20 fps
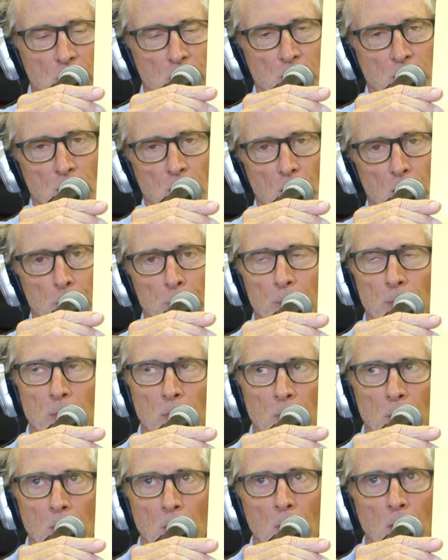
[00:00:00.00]
sharp,
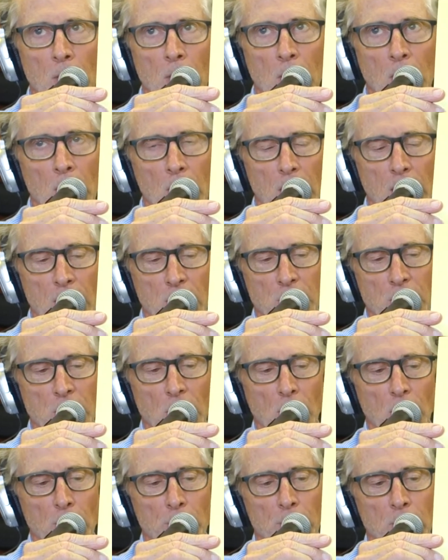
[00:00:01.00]
A
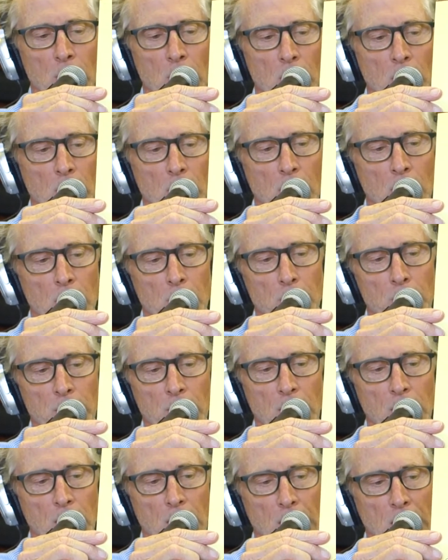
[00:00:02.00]
sharp,
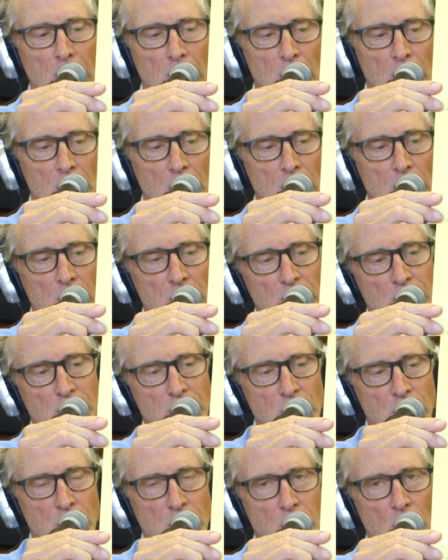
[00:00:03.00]
B,
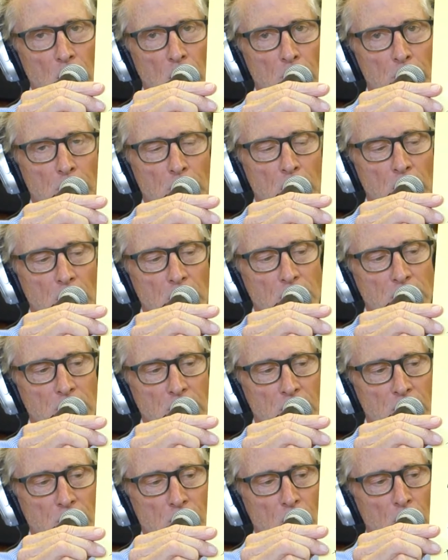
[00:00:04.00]
C sharp,
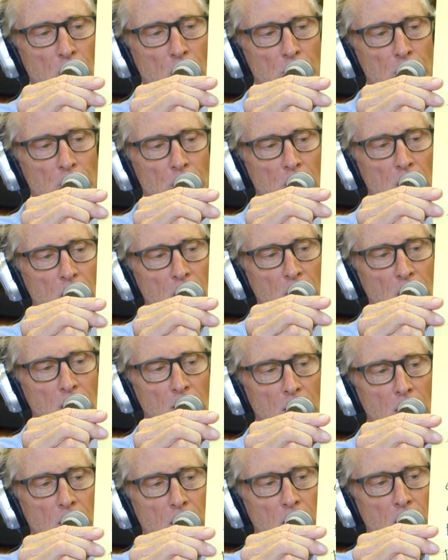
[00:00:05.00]
D sharp,
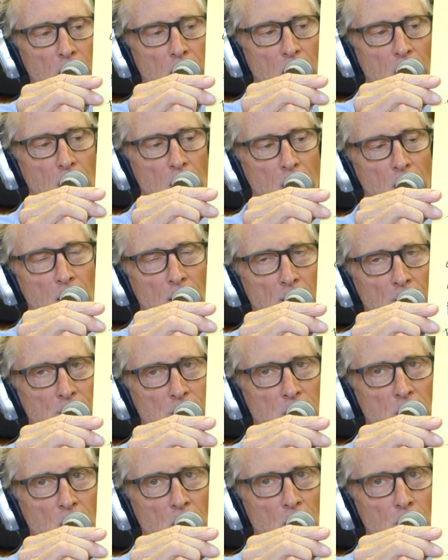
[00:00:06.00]
E,
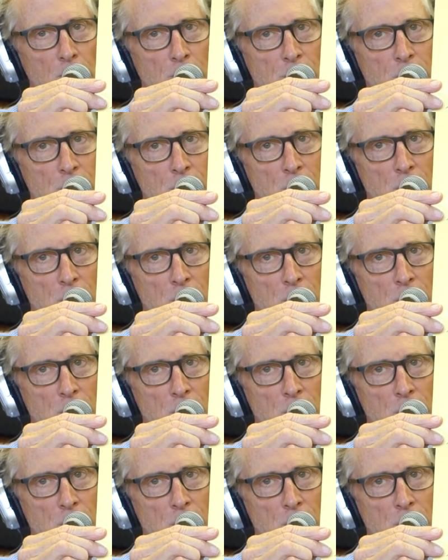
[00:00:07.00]
F sharp, G